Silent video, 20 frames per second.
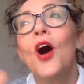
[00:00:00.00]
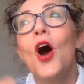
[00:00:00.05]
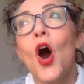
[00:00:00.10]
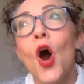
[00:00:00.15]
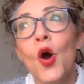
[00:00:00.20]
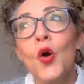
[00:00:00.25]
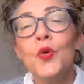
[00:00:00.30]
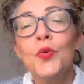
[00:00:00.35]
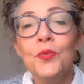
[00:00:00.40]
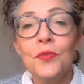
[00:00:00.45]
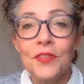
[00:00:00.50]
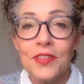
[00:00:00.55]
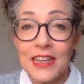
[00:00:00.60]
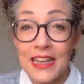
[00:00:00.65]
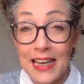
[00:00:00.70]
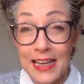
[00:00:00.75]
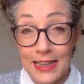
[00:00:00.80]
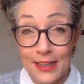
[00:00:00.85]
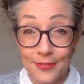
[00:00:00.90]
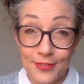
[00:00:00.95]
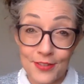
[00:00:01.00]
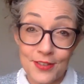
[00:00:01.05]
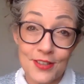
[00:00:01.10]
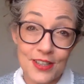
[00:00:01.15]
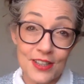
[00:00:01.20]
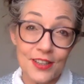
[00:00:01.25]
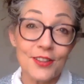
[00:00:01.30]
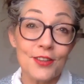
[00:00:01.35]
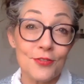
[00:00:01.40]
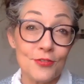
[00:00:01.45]
Own the elephant
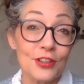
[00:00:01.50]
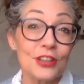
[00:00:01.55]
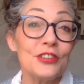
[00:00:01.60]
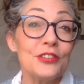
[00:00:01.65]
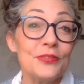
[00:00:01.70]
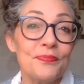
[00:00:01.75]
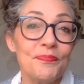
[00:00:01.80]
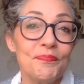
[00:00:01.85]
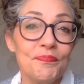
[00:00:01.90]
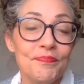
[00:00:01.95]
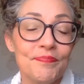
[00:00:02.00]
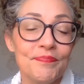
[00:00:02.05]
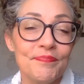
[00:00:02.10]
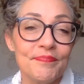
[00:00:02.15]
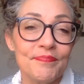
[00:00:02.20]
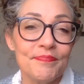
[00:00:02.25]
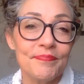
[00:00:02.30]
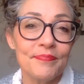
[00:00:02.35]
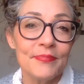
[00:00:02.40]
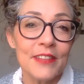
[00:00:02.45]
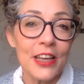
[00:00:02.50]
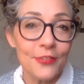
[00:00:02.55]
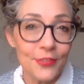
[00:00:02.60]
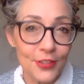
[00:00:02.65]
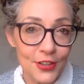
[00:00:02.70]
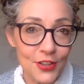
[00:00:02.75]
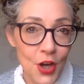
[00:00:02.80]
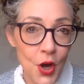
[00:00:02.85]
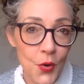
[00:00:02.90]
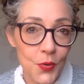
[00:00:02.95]
in the room. If
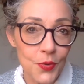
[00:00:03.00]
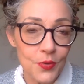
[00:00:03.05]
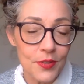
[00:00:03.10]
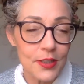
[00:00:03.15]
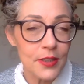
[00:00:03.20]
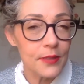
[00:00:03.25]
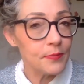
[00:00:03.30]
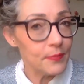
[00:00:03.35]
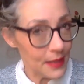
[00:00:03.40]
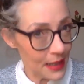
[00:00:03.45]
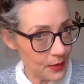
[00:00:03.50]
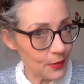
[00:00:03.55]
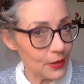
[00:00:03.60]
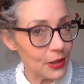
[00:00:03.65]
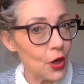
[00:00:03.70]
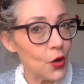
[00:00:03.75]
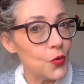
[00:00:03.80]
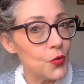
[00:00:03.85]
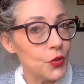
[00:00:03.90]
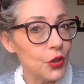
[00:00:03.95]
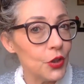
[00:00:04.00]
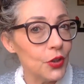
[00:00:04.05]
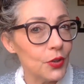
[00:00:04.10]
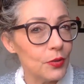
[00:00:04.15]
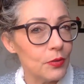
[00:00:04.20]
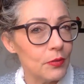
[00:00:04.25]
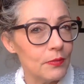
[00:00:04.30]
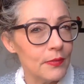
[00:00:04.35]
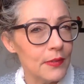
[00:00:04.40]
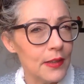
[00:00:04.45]
you don't, it will own
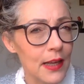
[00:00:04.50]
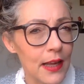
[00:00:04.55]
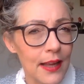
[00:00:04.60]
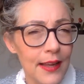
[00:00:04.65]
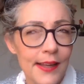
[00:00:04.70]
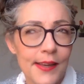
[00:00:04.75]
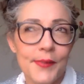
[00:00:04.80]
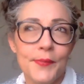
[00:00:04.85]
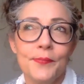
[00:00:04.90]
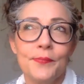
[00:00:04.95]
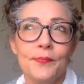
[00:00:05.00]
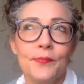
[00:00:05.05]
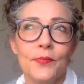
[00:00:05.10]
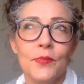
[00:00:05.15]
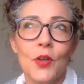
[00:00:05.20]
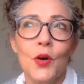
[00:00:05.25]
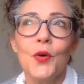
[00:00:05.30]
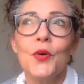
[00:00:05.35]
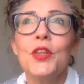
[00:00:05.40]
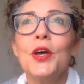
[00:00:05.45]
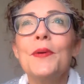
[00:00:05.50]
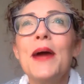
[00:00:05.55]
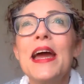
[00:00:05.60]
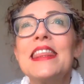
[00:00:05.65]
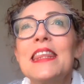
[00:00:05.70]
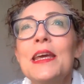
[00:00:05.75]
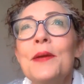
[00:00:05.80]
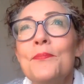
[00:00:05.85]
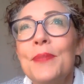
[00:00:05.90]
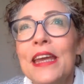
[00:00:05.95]
you. Although I
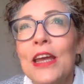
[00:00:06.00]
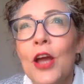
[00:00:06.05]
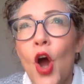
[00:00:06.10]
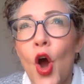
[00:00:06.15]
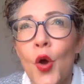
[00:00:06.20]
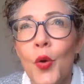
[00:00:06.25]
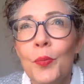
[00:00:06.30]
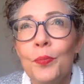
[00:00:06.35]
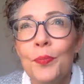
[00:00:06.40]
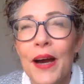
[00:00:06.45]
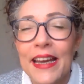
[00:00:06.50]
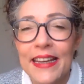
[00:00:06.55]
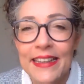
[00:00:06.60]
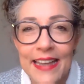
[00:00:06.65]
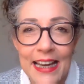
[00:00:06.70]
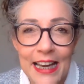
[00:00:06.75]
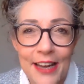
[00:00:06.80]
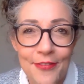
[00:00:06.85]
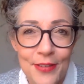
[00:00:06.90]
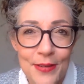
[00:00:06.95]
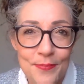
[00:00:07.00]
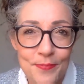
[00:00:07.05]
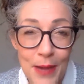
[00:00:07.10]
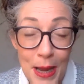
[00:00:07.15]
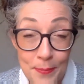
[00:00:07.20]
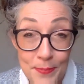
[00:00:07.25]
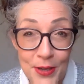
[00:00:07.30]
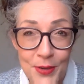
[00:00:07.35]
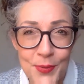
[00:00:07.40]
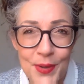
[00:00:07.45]
think being owned by an elephant
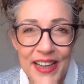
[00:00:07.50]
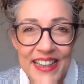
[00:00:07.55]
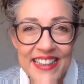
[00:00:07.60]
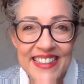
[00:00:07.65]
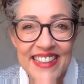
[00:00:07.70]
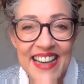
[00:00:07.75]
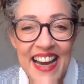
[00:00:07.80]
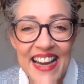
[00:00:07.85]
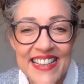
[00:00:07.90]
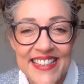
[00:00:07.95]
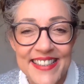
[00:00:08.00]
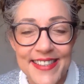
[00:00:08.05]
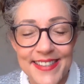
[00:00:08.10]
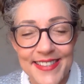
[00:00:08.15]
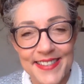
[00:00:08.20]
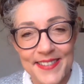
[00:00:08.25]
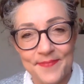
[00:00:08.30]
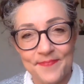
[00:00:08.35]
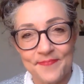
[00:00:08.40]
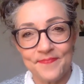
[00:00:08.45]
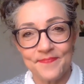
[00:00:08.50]
might be quite nice.